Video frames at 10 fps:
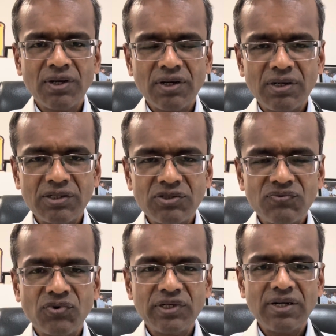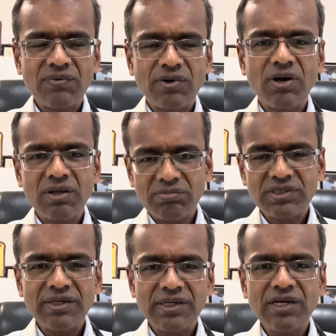to 14 hours,
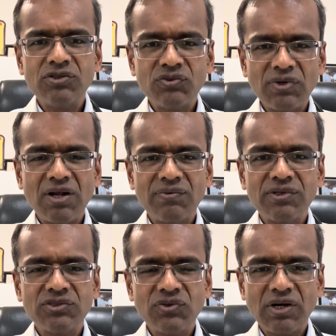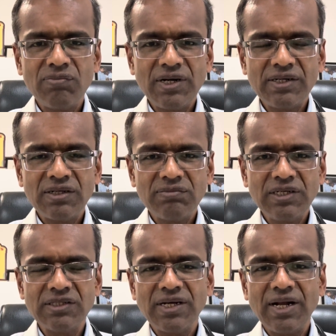say 10 to 12 hours to complete the
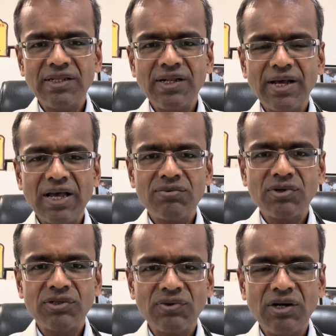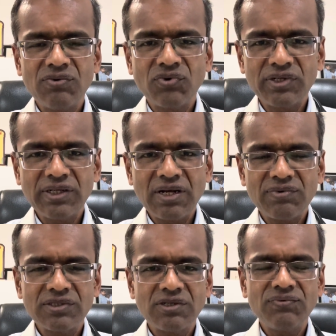meals, and then have about 12 to 14
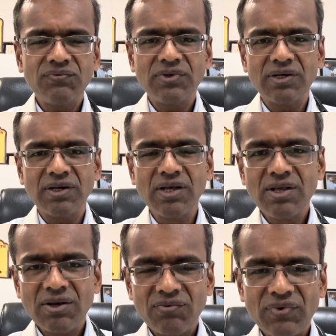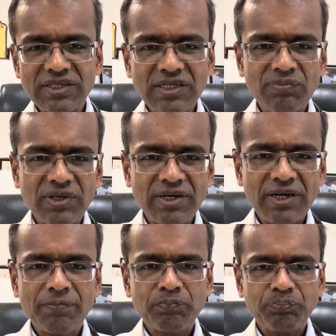hours of fasting
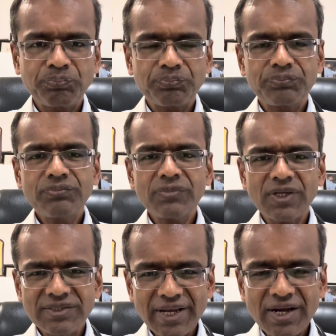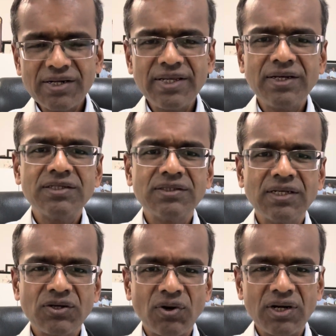period. Second thing is
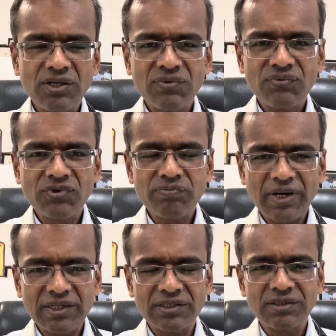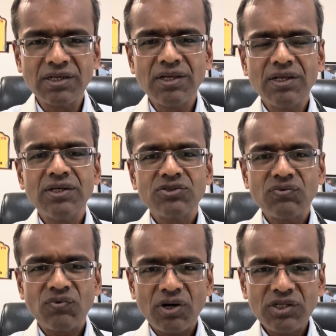the quality of food matters. So
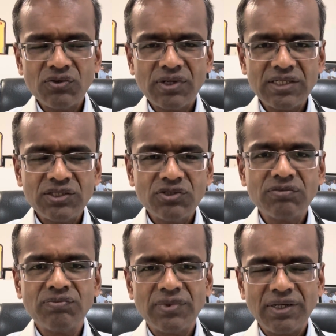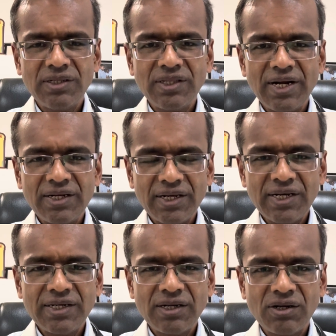what you consume in
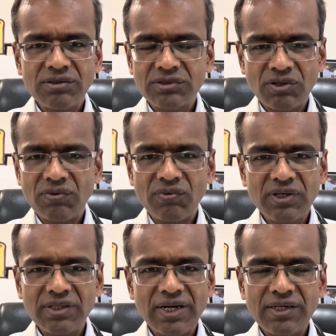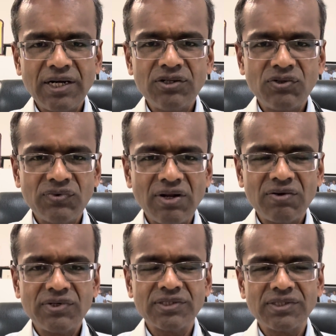that 10 to 12
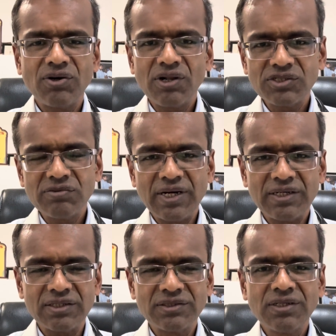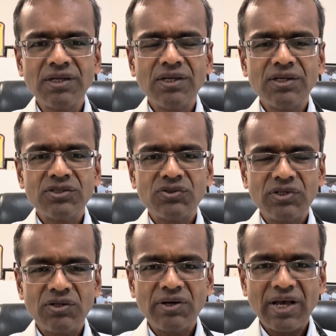hours also matters. So
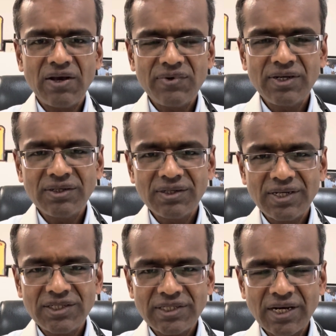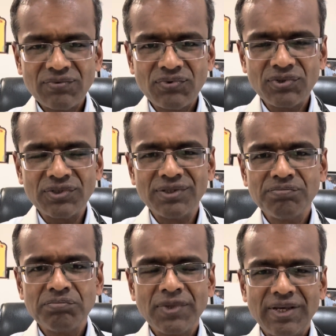having junk food,
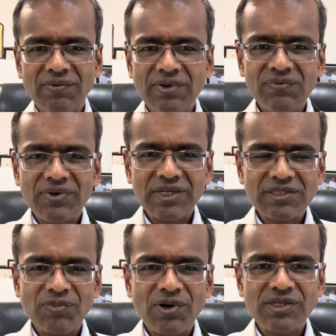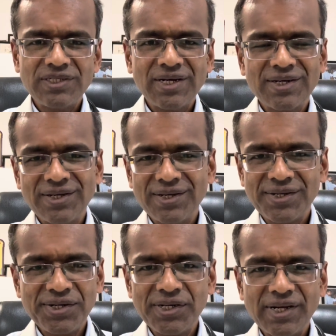even if it is small junk,
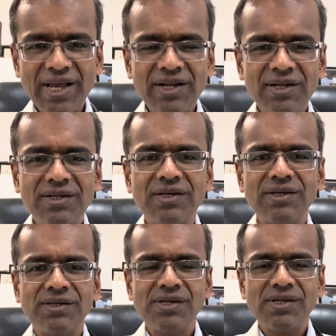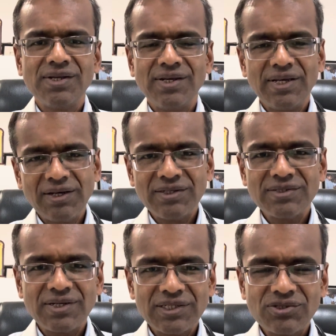it can increase
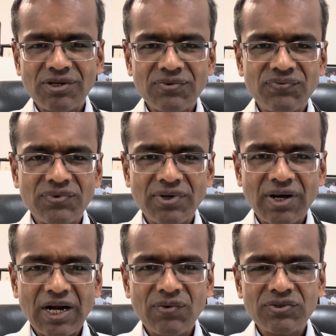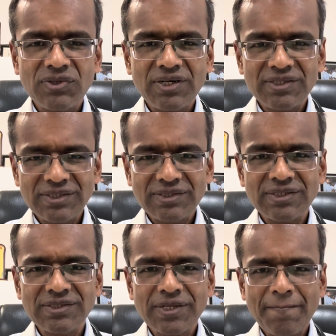the risk of cardiovascular diseases.